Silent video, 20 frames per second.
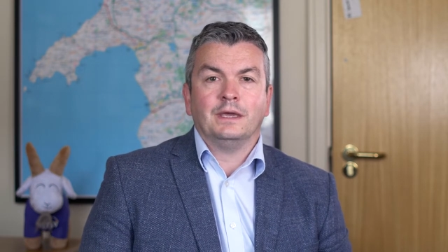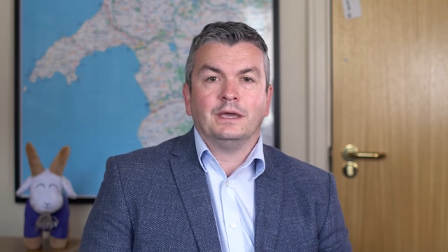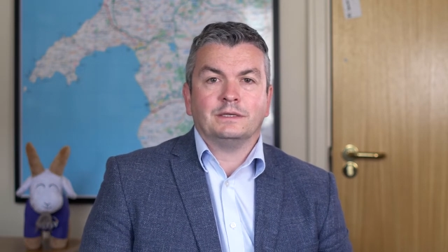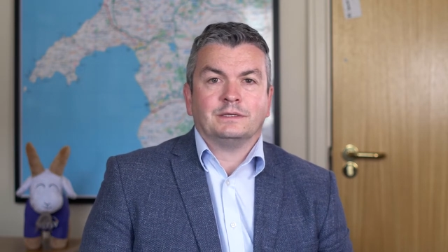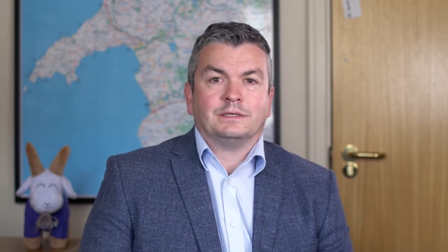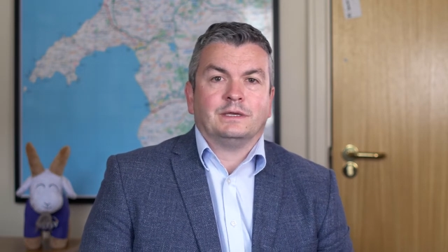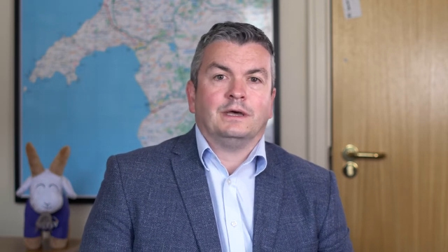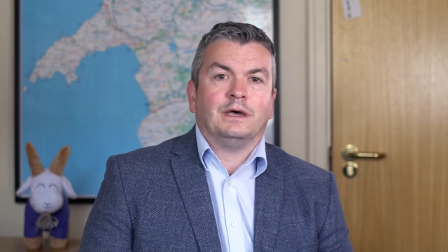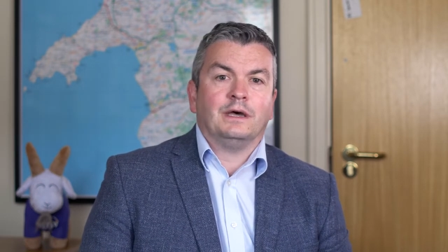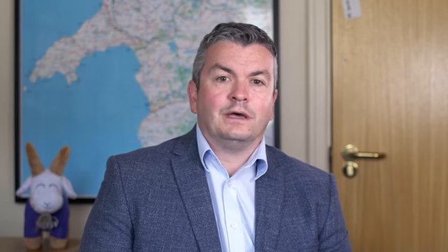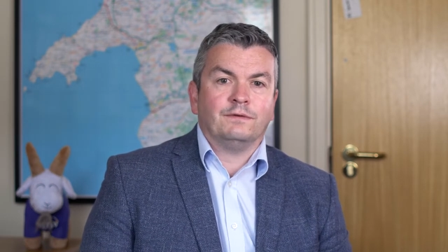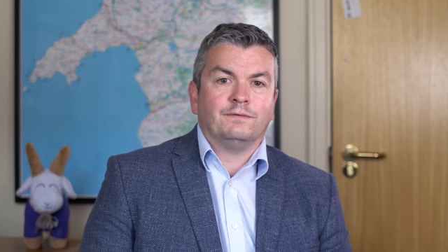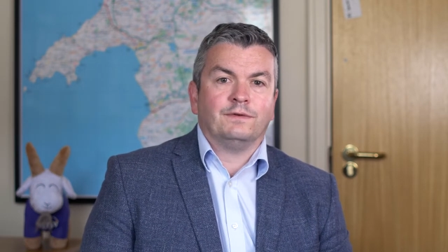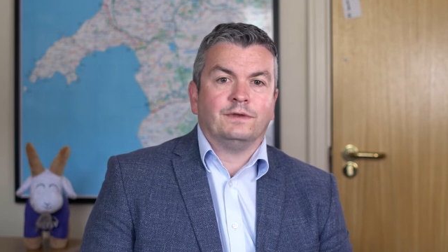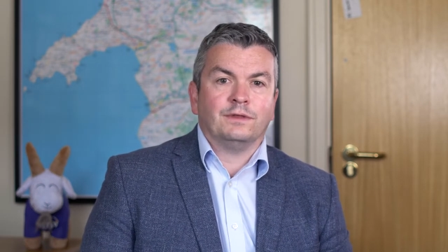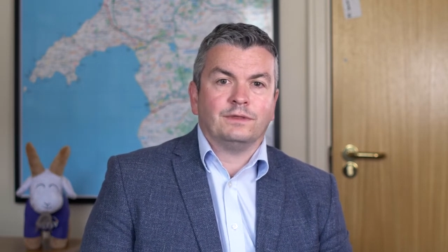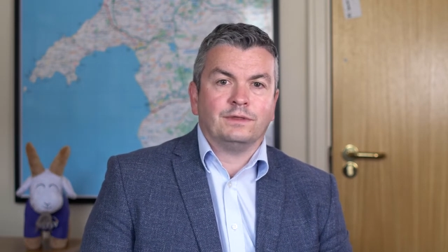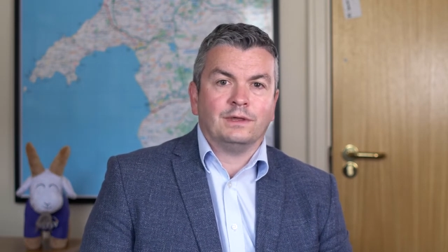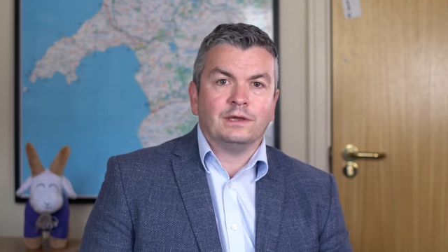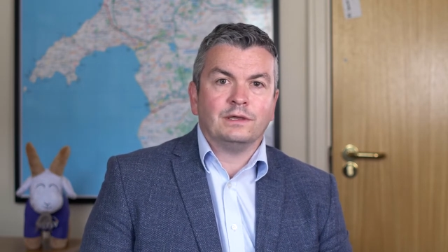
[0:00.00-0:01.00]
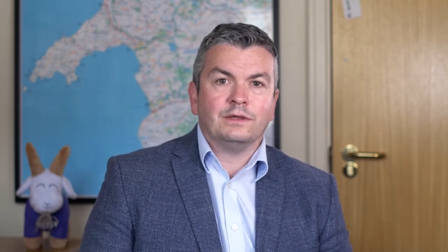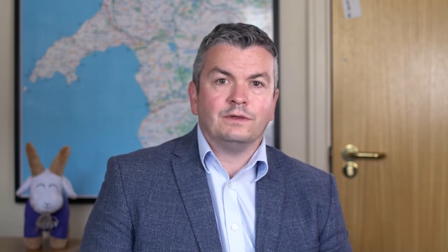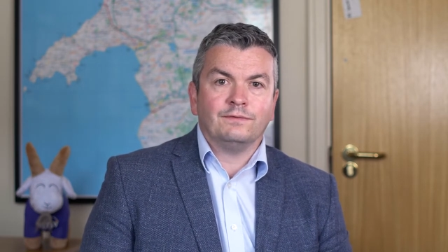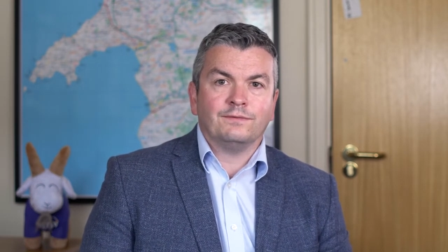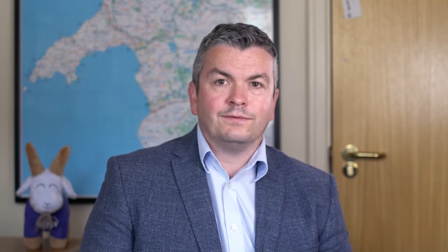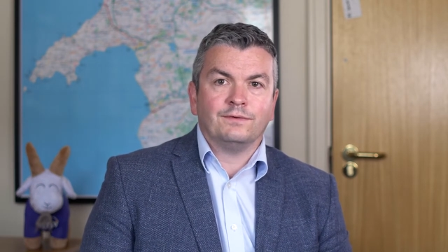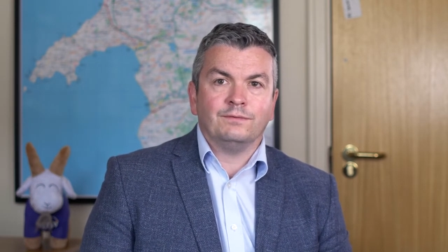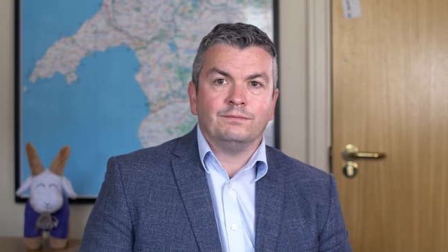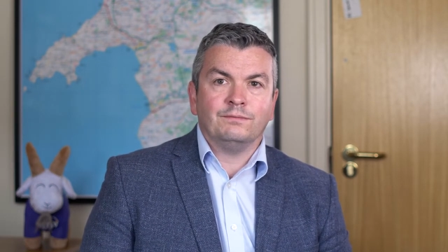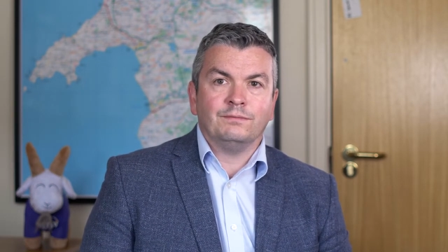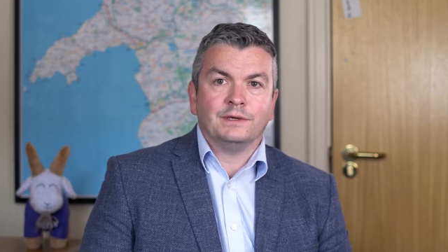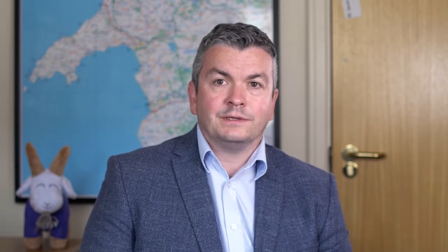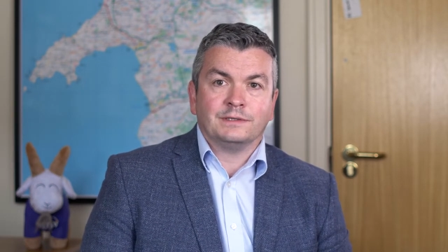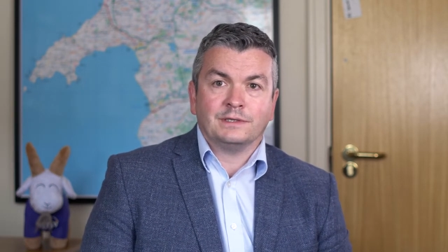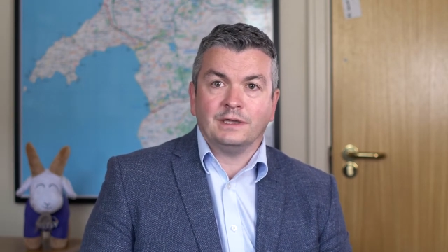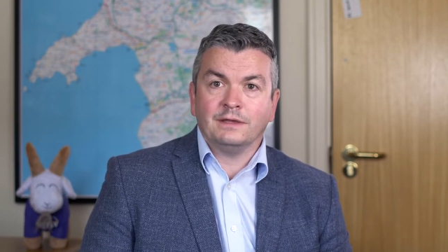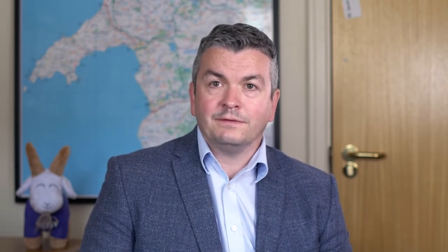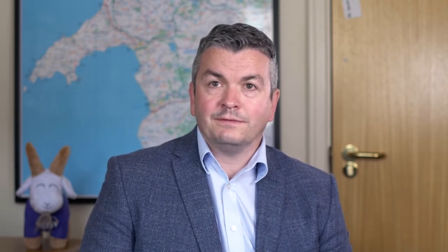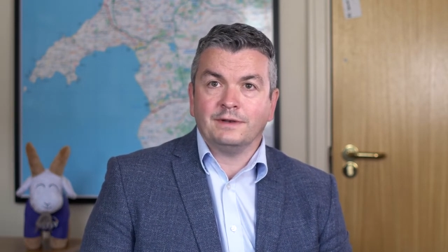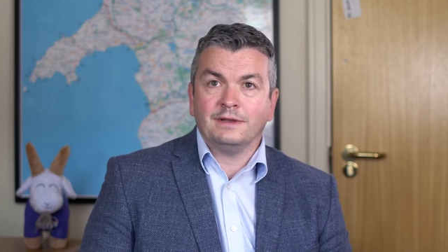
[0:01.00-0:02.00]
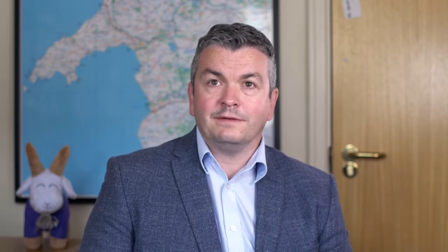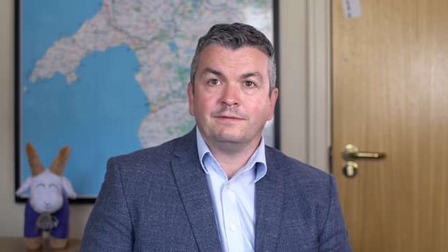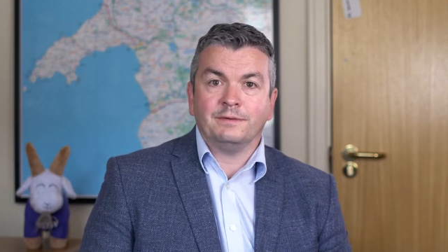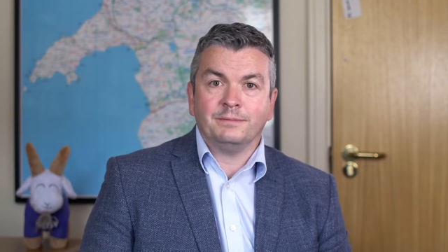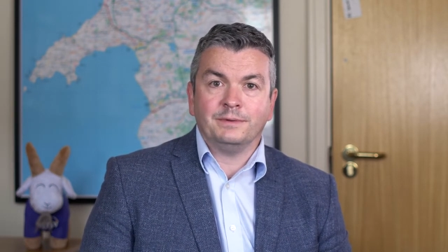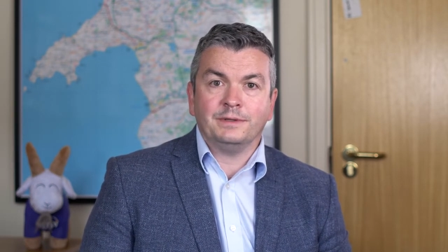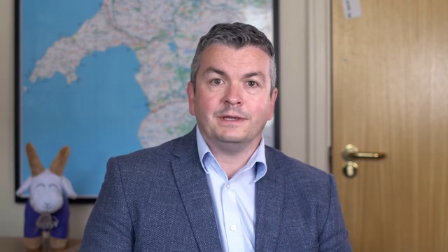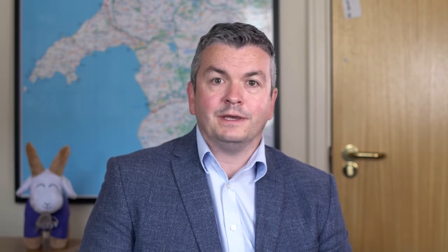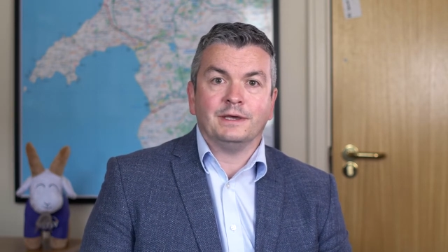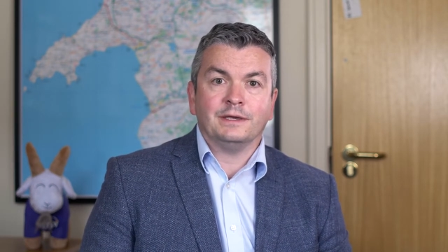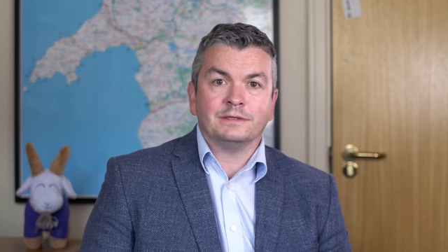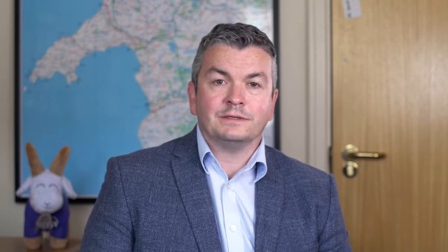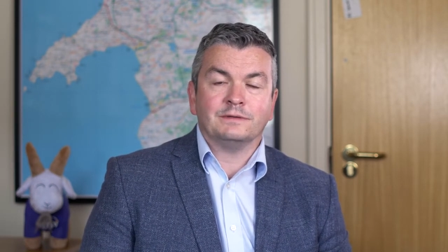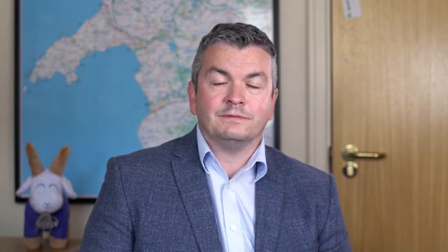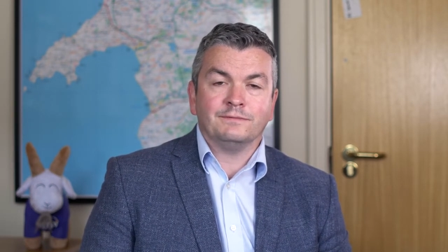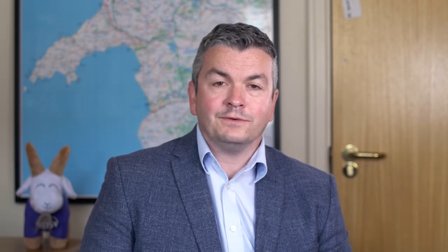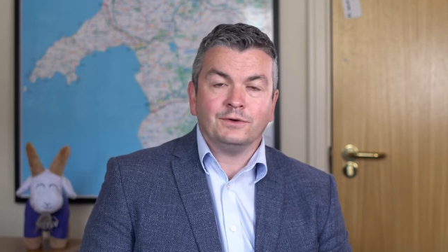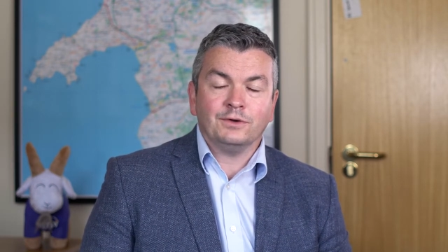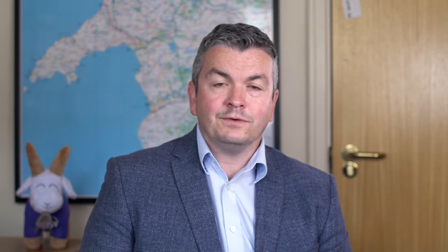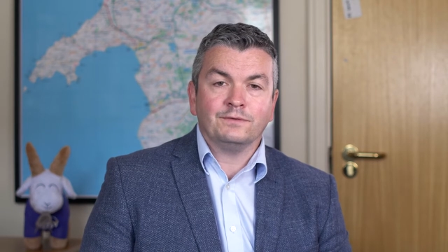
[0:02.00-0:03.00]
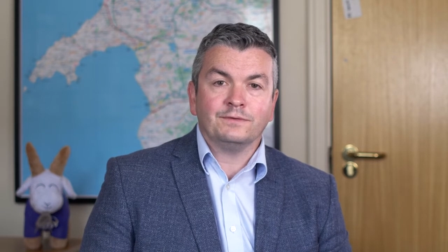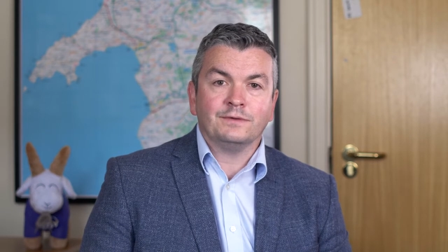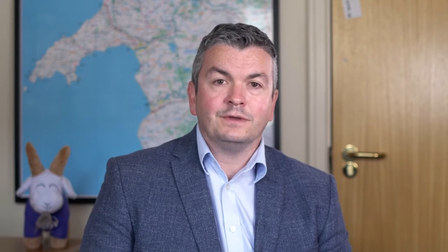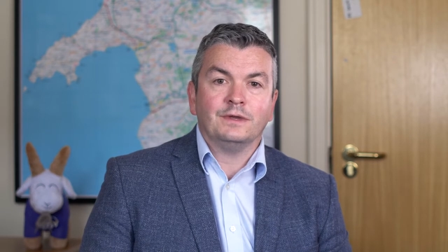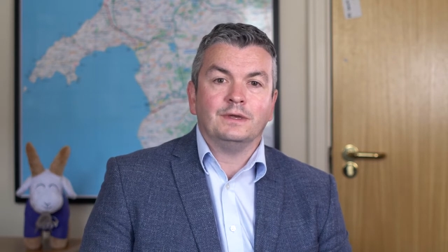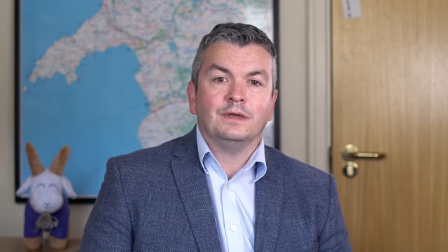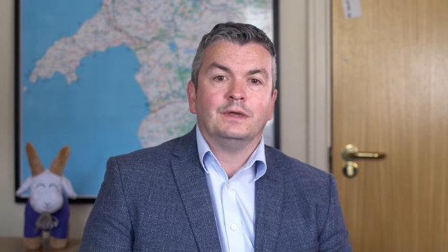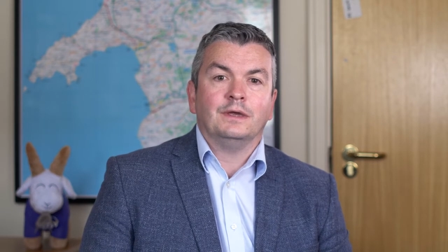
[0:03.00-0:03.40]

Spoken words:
It's a heartfelt thank you from myself and everybody else involved,